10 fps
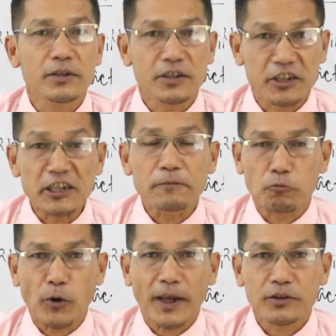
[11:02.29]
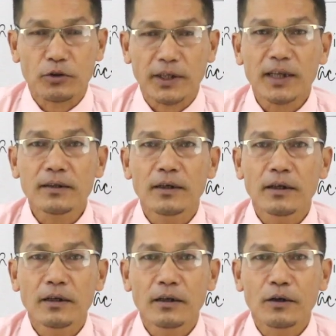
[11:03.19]
deep way, so that
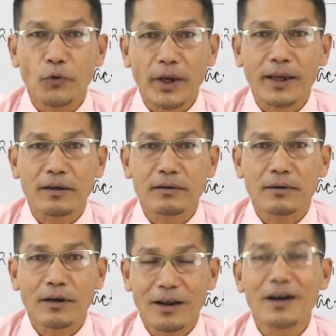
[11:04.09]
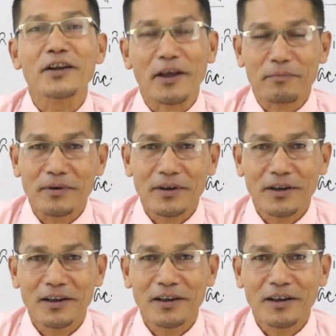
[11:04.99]
we can learn them.
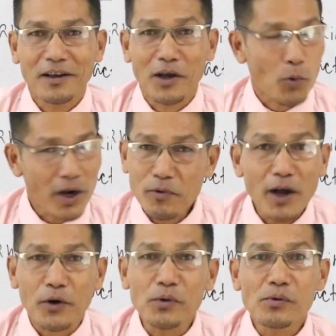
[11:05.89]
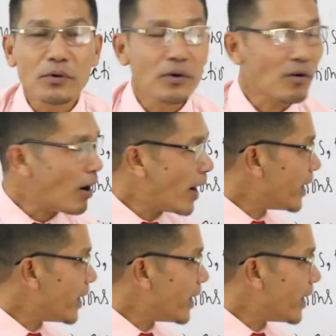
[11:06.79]
Wakan wagano ko ay